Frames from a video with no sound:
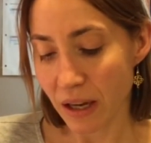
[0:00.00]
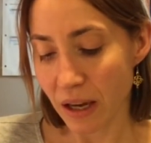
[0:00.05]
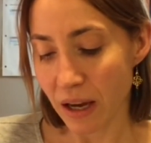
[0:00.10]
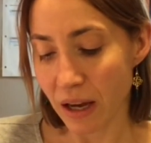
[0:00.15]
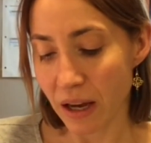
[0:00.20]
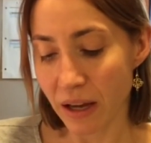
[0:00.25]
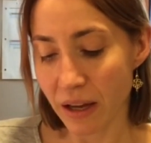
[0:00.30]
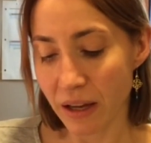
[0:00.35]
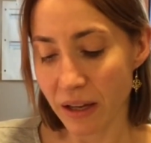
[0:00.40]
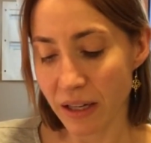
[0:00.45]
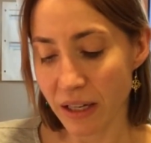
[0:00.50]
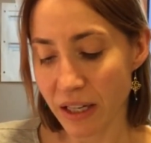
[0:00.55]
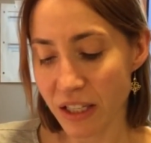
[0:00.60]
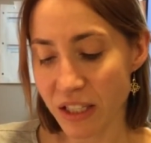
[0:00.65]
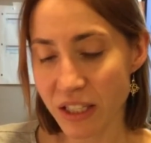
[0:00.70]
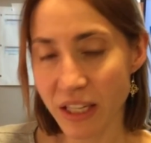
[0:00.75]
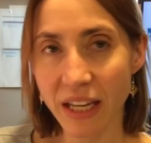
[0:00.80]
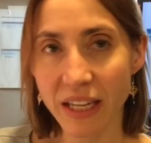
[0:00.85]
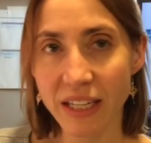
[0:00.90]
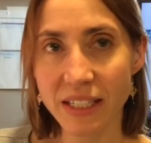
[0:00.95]
on
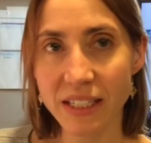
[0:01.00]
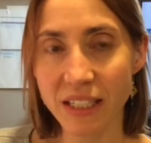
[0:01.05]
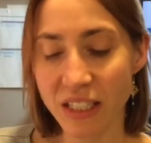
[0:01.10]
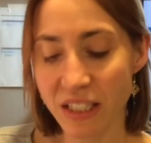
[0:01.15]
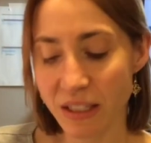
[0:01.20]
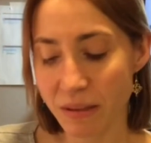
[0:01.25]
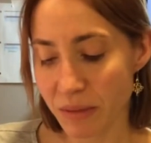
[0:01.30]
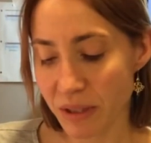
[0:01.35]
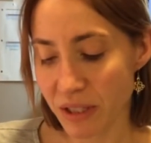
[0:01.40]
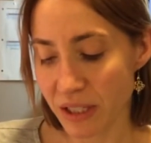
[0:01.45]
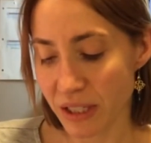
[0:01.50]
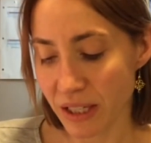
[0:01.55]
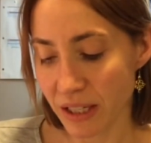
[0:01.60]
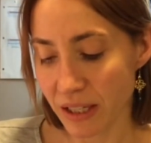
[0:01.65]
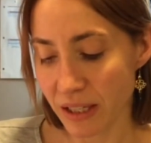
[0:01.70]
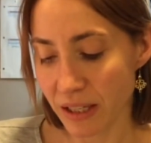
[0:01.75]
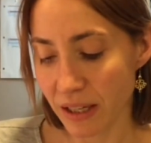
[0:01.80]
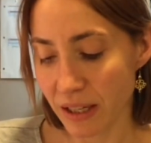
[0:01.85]
each anesthesia machine